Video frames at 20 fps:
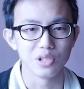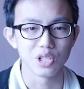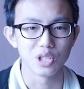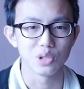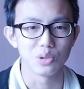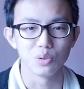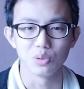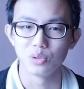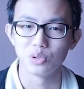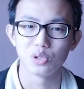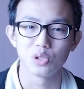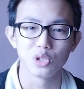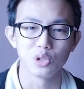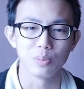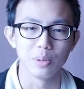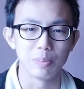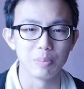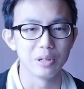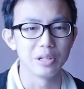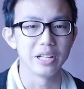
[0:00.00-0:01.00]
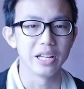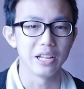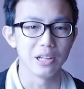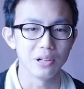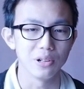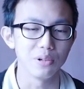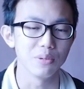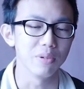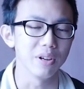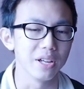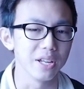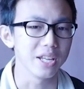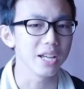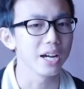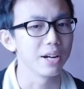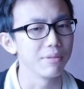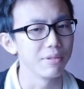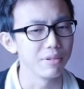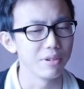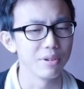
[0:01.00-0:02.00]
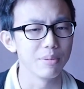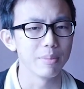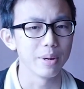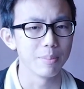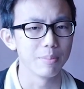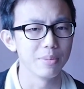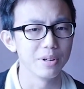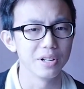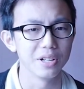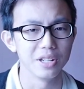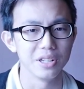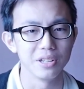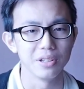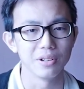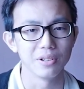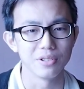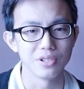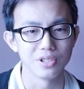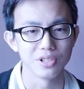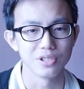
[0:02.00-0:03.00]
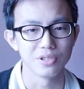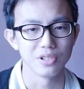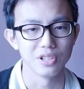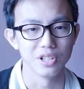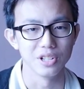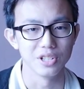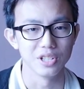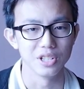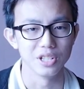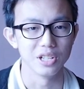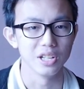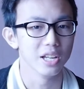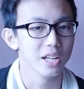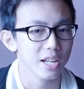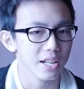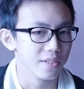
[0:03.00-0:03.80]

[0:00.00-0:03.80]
Just to show people that we remember the original trilogy.